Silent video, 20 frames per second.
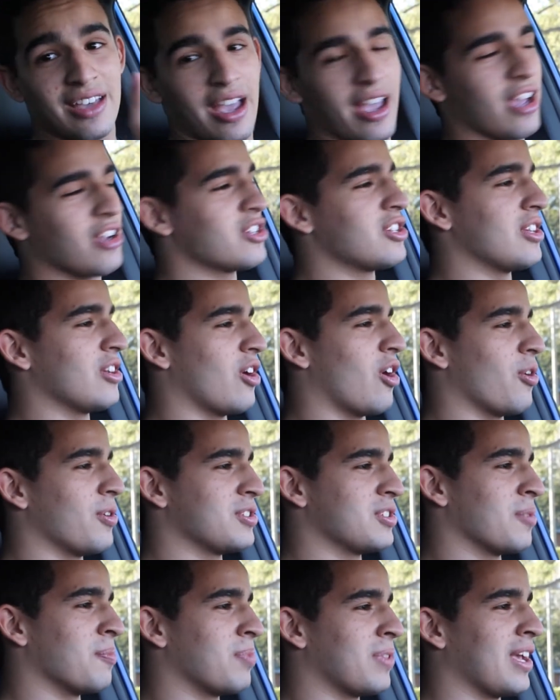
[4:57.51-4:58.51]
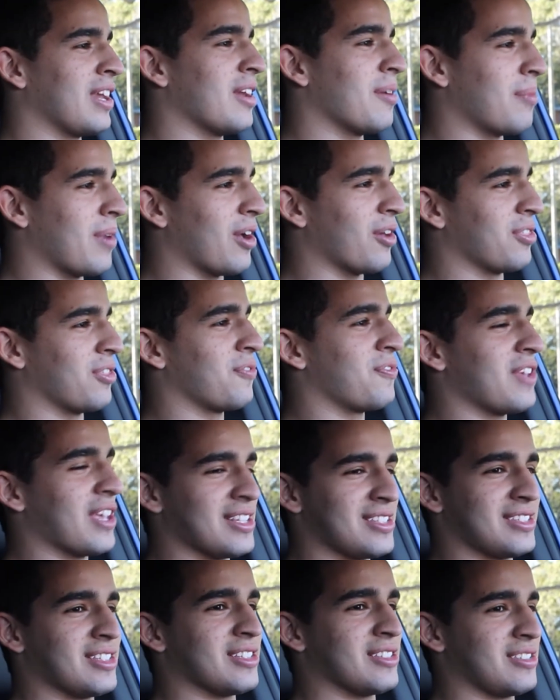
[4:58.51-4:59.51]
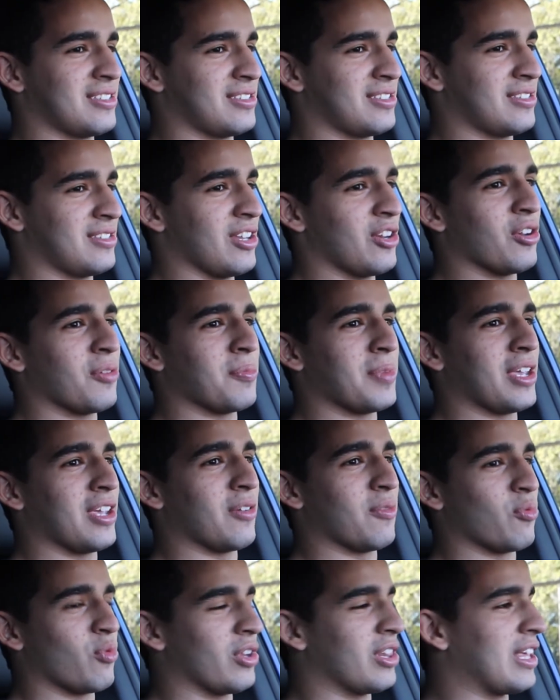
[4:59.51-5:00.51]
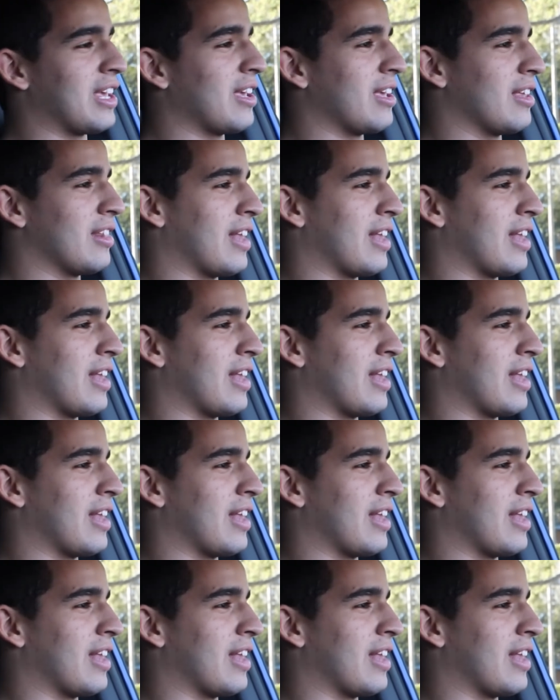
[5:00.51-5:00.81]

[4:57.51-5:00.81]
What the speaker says: I actually always complain about the Fiesta's steering being really